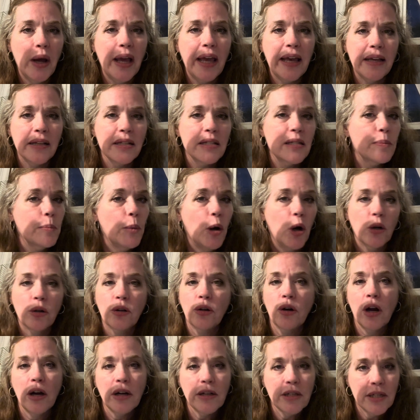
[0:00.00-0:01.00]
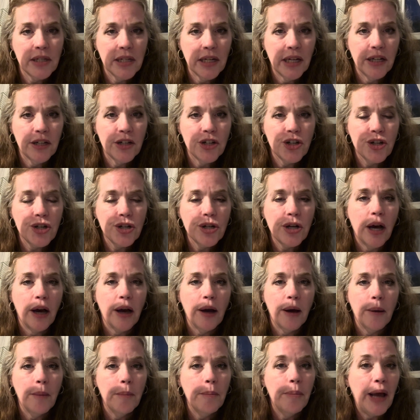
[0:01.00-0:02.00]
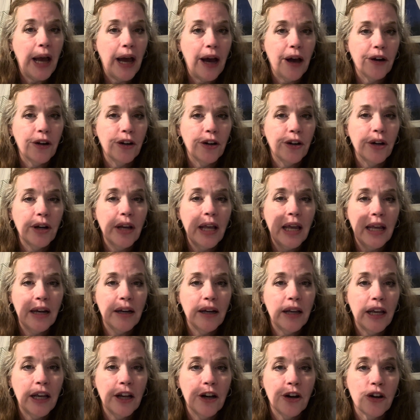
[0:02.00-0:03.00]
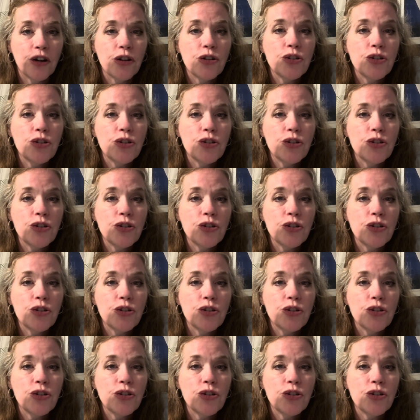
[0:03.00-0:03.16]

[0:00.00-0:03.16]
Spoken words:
a small cross stitch pattern in here.